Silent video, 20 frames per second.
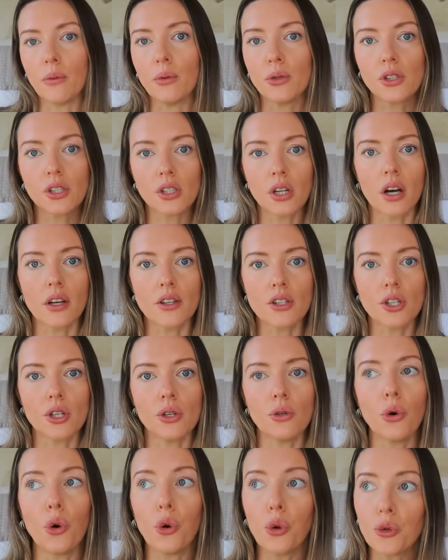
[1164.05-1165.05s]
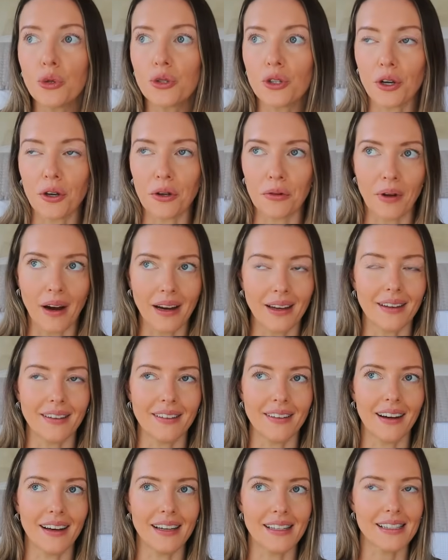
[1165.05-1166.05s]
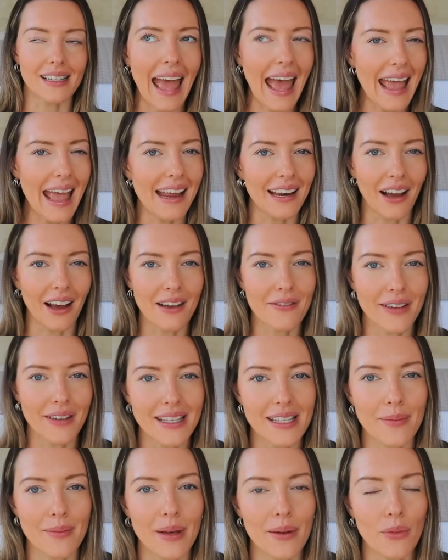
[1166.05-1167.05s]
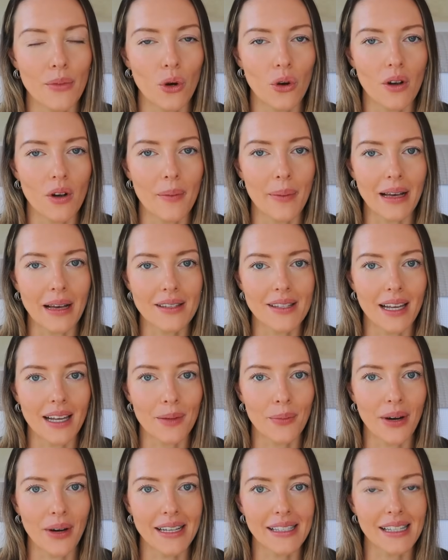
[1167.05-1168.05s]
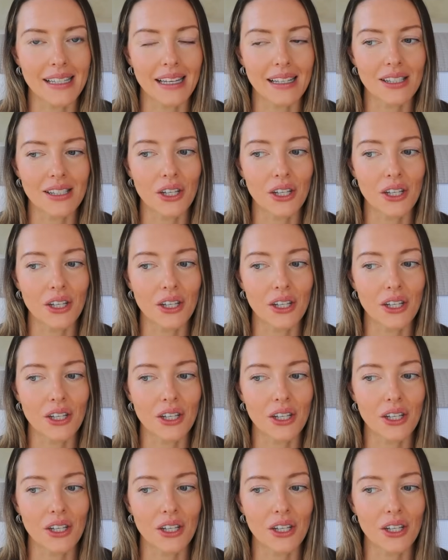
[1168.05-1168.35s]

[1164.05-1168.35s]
will start to also recognize, hey, life is a bit more about celebrating.